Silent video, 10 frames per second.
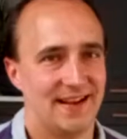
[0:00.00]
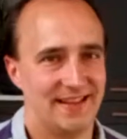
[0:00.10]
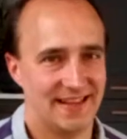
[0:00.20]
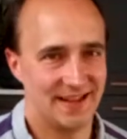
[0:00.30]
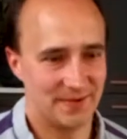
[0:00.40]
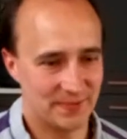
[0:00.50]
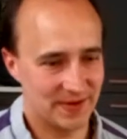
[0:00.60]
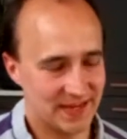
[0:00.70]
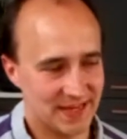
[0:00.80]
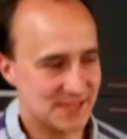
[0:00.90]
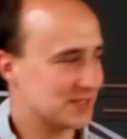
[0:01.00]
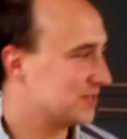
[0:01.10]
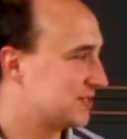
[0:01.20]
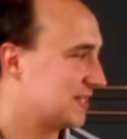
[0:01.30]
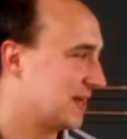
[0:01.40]
there, we're going to do
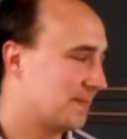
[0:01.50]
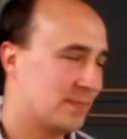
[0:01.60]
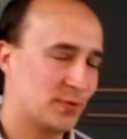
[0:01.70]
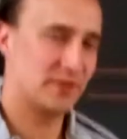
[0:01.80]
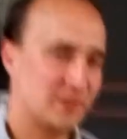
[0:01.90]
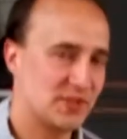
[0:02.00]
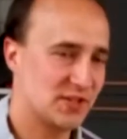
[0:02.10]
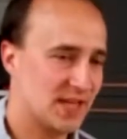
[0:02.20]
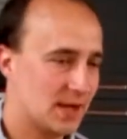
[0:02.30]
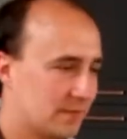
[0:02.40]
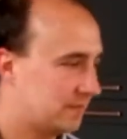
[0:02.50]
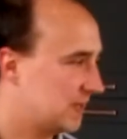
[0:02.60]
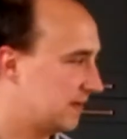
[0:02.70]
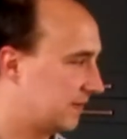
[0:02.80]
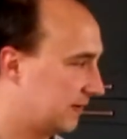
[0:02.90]
some more division now for year
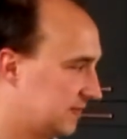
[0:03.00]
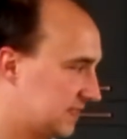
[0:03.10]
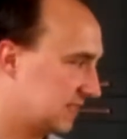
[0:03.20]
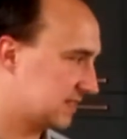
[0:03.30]
5 and 6,